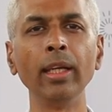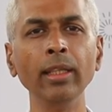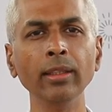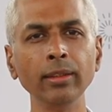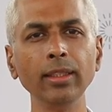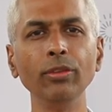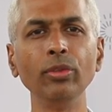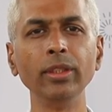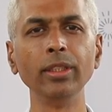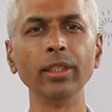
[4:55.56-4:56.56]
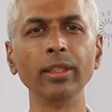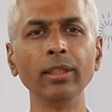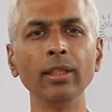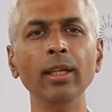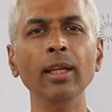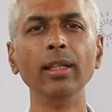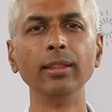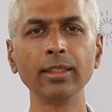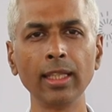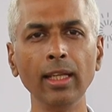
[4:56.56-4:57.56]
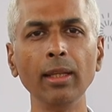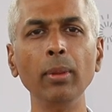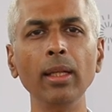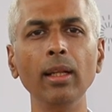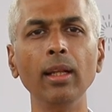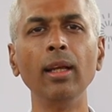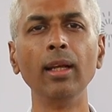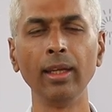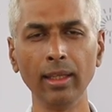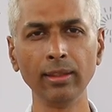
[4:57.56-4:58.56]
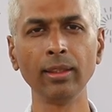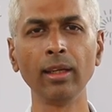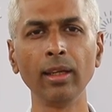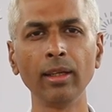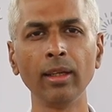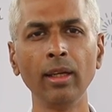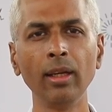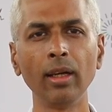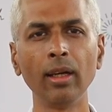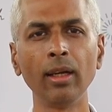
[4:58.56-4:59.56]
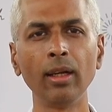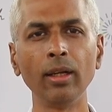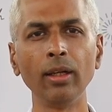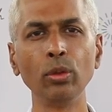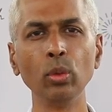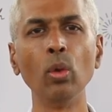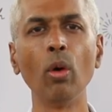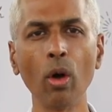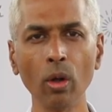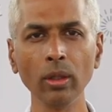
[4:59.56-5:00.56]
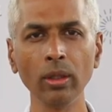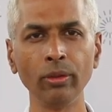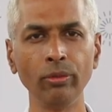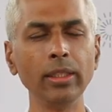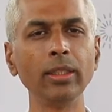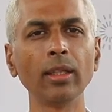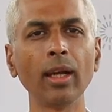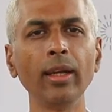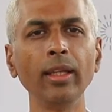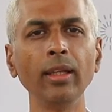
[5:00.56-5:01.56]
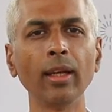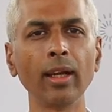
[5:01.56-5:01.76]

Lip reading: energy efficient, scalable healthcare to all, which I